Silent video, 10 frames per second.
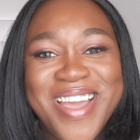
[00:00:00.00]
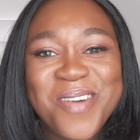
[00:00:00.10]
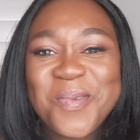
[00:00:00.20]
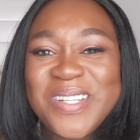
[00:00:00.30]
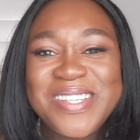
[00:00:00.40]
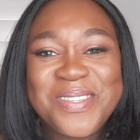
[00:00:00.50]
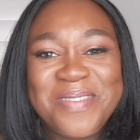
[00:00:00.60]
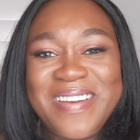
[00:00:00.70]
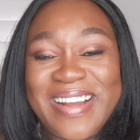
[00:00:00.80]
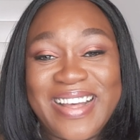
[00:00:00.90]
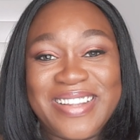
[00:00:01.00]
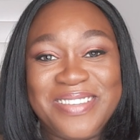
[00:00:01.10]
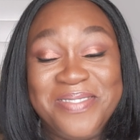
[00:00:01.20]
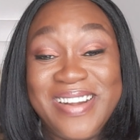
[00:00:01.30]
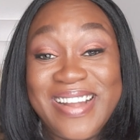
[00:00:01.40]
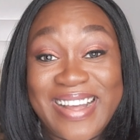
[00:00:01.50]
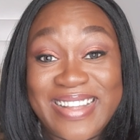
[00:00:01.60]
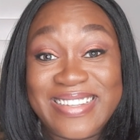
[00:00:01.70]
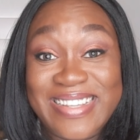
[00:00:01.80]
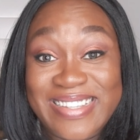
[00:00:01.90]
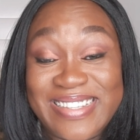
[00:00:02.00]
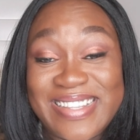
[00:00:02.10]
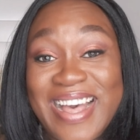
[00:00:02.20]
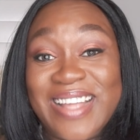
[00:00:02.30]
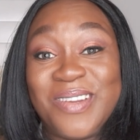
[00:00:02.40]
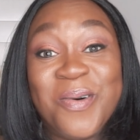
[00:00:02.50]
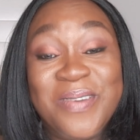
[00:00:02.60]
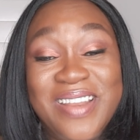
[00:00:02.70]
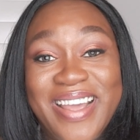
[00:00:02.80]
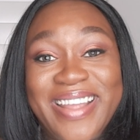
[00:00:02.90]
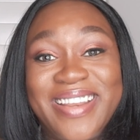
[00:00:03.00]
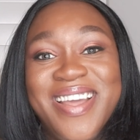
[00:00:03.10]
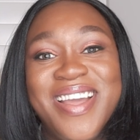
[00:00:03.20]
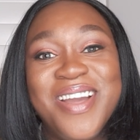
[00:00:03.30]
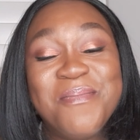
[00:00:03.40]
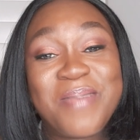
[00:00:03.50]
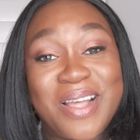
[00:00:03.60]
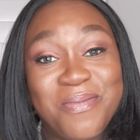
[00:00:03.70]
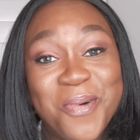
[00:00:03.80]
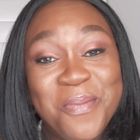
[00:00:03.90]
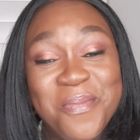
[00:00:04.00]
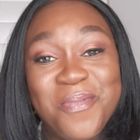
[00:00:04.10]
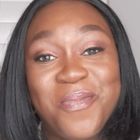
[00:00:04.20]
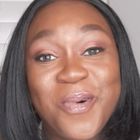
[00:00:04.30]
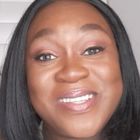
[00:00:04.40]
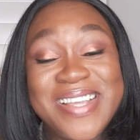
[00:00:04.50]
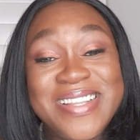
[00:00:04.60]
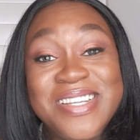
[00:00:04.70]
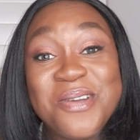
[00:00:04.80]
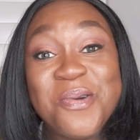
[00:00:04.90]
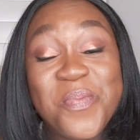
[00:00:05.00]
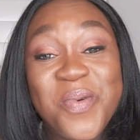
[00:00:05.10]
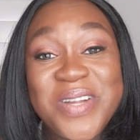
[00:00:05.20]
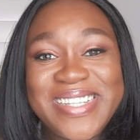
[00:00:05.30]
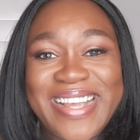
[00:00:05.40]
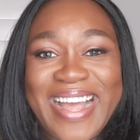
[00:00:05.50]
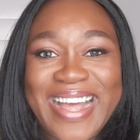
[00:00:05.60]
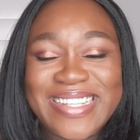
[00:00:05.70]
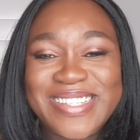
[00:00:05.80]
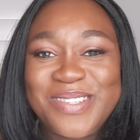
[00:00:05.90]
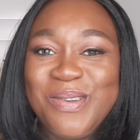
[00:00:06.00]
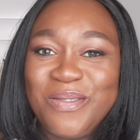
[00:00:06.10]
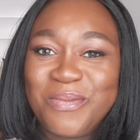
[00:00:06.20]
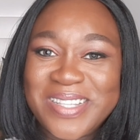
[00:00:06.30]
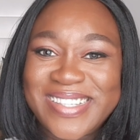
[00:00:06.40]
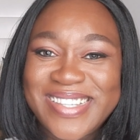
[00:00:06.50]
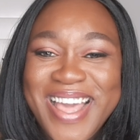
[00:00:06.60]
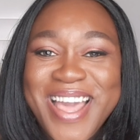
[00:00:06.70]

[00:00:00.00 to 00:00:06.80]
What is FiraCard? FiraCard is an online platform for sending group greeting cards to loved ones.